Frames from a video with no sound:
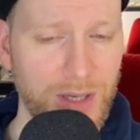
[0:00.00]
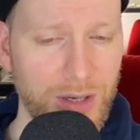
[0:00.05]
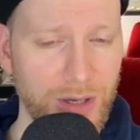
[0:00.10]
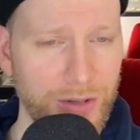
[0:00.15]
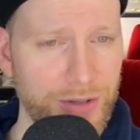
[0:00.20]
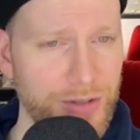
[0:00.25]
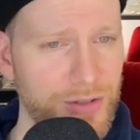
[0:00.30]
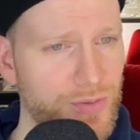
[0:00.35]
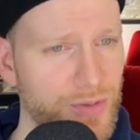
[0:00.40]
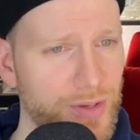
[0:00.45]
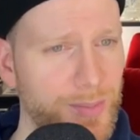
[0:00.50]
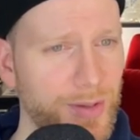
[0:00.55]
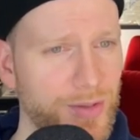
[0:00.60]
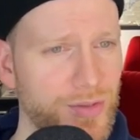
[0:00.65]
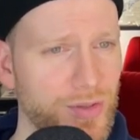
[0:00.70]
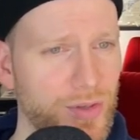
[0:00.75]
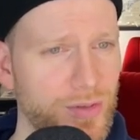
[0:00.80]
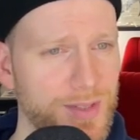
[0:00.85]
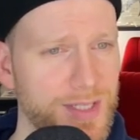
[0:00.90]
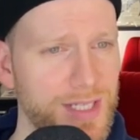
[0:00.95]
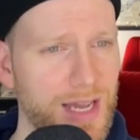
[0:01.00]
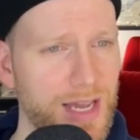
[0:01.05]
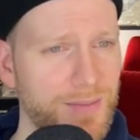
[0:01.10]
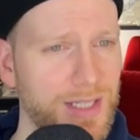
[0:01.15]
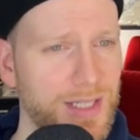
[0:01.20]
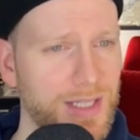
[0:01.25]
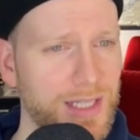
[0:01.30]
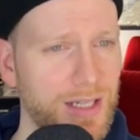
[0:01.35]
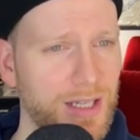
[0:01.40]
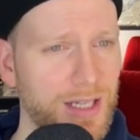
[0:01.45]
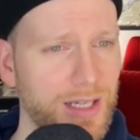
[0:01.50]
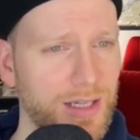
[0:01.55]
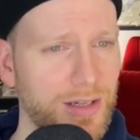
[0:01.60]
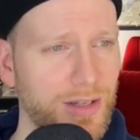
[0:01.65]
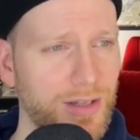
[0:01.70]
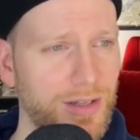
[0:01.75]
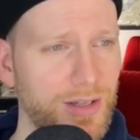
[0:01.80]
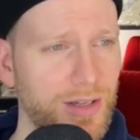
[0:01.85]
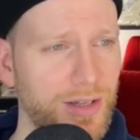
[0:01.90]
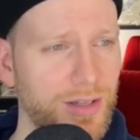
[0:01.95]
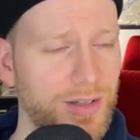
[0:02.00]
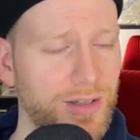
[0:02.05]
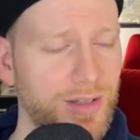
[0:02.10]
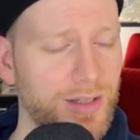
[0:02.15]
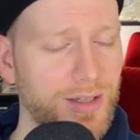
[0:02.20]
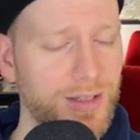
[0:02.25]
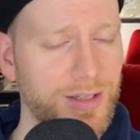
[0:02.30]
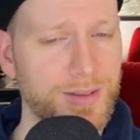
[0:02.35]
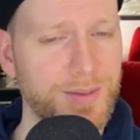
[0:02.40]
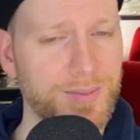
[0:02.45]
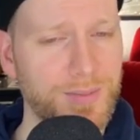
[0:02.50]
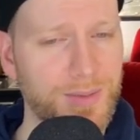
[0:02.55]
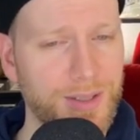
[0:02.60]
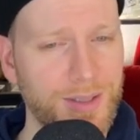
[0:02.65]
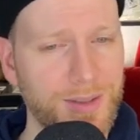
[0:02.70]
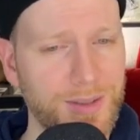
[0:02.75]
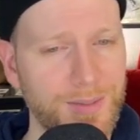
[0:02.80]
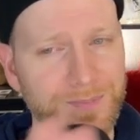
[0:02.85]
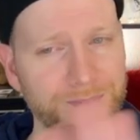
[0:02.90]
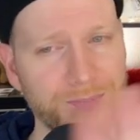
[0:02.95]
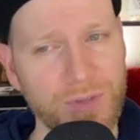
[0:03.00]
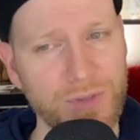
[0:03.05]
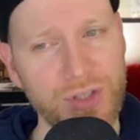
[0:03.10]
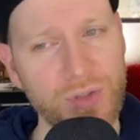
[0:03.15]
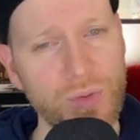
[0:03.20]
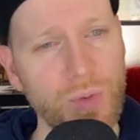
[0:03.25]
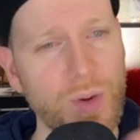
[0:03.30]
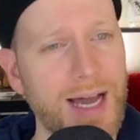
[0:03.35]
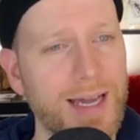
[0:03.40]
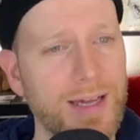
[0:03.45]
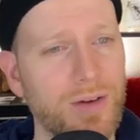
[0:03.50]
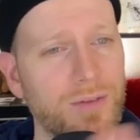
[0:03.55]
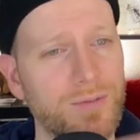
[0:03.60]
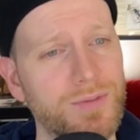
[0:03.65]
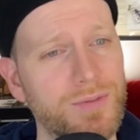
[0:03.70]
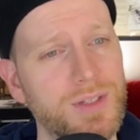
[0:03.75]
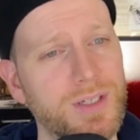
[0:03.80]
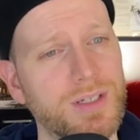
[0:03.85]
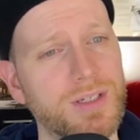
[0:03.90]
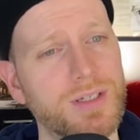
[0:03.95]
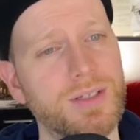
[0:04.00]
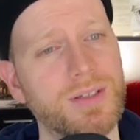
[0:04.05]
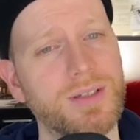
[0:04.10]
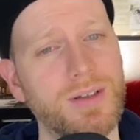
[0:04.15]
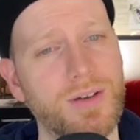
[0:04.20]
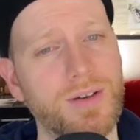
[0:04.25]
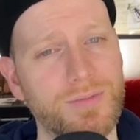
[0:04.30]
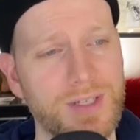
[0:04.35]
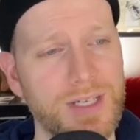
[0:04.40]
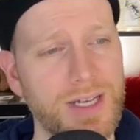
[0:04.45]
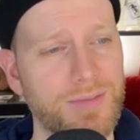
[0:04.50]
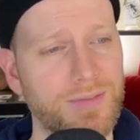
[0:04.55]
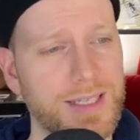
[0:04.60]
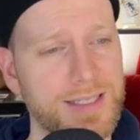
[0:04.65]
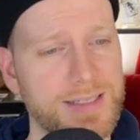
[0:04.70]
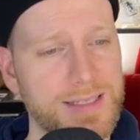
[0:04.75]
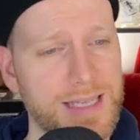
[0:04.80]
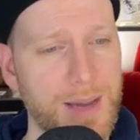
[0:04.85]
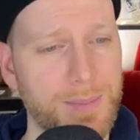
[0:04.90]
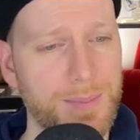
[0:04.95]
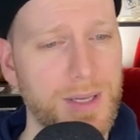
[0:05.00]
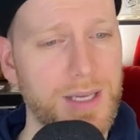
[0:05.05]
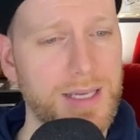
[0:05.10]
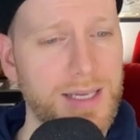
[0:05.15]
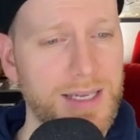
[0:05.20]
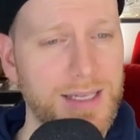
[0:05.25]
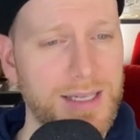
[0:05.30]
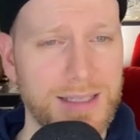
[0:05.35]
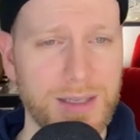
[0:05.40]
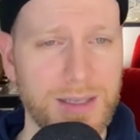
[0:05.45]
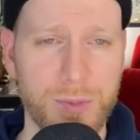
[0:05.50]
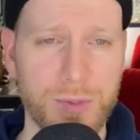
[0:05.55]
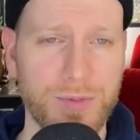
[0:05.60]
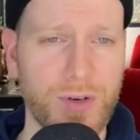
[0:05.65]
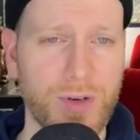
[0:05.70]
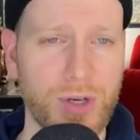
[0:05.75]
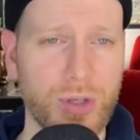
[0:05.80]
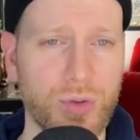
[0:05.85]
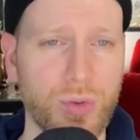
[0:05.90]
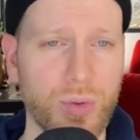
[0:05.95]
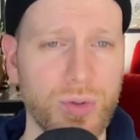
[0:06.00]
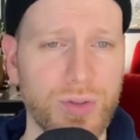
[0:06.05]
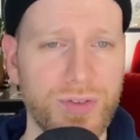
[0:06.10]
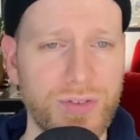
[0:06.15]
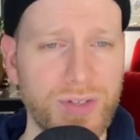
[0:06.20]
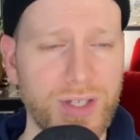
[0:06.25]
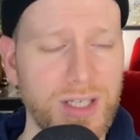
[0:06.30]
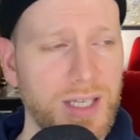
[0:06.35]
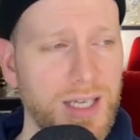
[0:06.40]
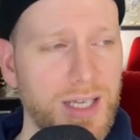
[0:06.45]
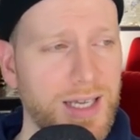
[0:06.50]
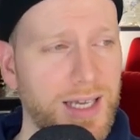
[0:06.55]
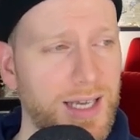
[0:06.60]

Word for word: on the streaming service, having it like on the on the um, U I of the of the Netflix app. That would be very cool to see.